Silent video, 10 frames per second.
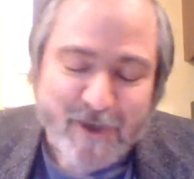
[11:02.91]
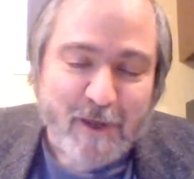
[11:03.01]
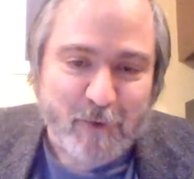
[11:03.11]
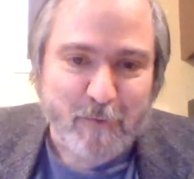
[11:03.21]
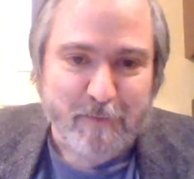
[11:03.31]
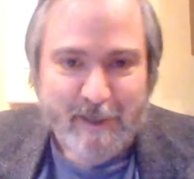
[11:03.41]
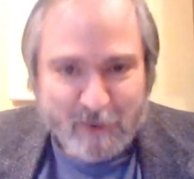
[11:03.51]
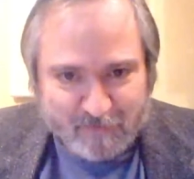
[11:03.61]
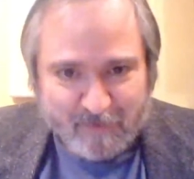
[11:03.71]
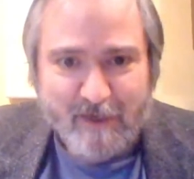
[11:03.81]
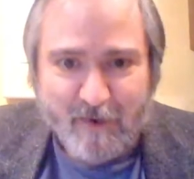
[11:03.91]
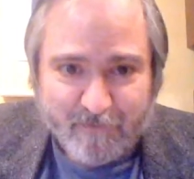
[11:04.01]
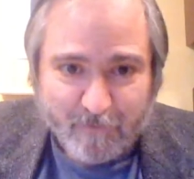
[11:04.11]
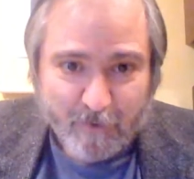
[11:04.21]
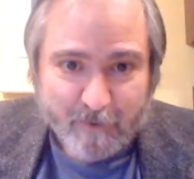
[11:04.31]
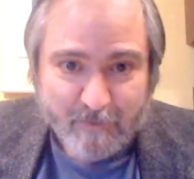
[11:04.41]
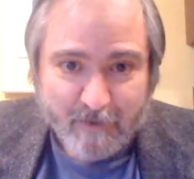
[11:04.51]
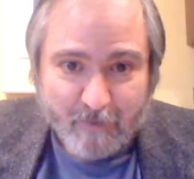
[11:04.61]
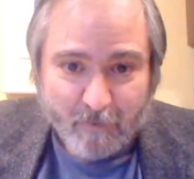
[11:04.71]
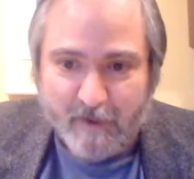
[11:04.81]
You can play this video for them
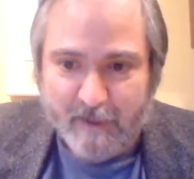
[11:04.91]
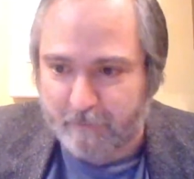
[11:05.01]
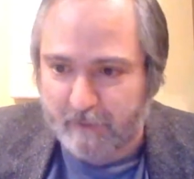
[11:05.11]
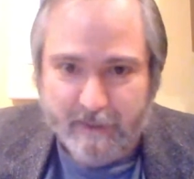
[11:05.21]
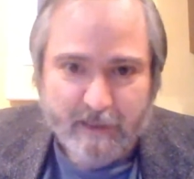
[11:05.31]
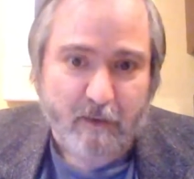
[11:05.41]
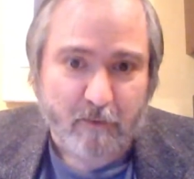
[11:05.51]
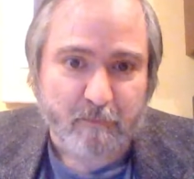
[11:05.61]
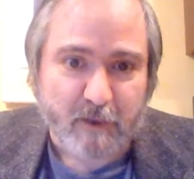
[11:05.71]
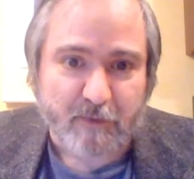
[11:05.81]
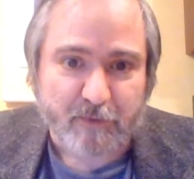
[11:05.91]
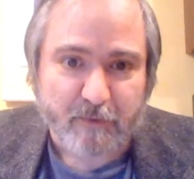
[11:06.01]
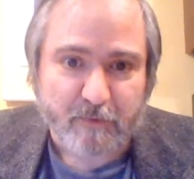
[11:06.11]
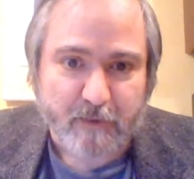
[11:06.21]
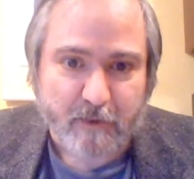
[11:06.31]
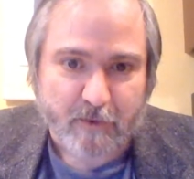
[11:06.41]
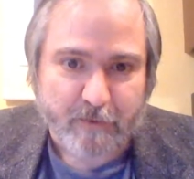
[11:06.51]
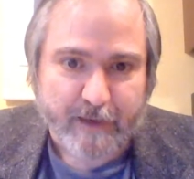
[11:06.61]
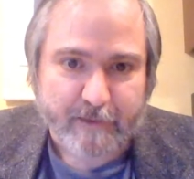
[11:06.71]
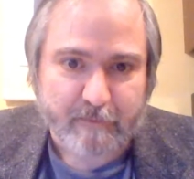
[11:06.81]
where I explain how models are, are
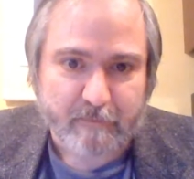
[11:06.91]
created.